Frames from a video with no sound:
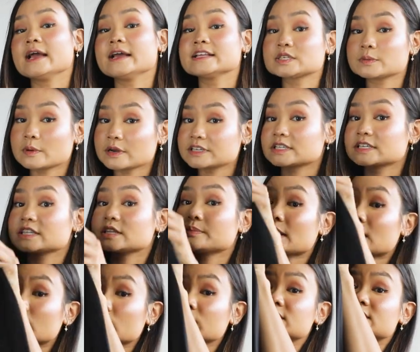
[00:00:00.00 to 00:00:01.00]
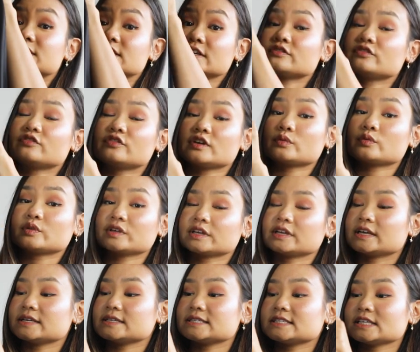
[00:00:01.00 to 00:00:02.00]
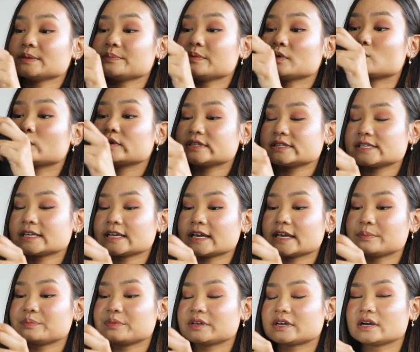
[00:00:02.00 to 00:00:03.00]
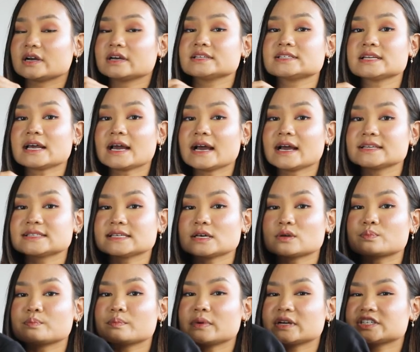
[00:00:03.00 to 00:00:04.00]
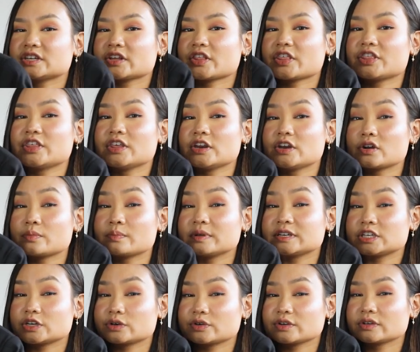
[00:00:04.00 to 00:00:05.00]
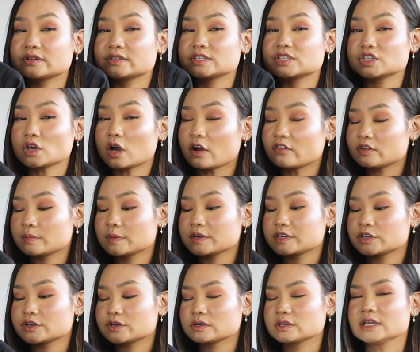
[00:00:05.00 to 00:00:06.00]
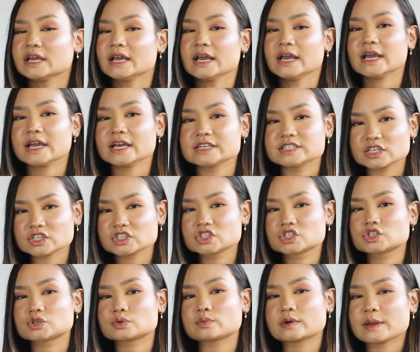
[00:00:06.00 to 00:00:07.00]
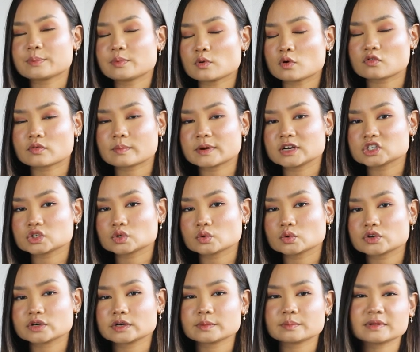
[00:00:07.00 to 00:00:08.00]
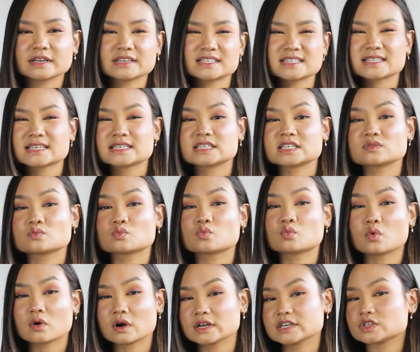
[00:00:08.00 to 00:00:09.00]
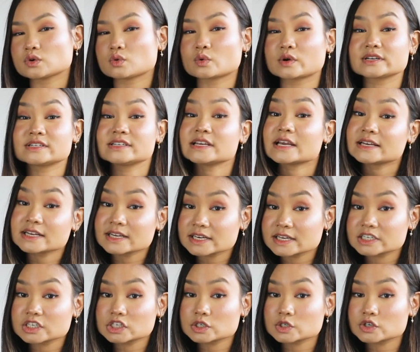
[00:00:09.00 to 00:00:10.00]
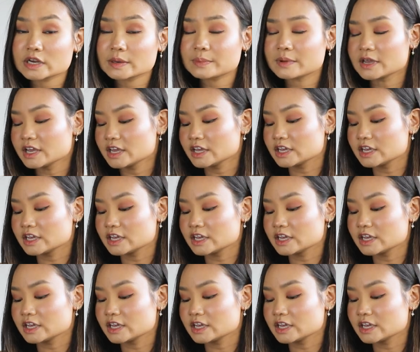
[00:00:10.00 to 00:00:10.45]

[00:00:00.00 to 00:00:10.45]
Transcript: And surprisingly, the black one did fit really nicely, but once again, because it has that much thinner material and softer material, it does drape over my shoulder in places I didn't want or intended it to drape.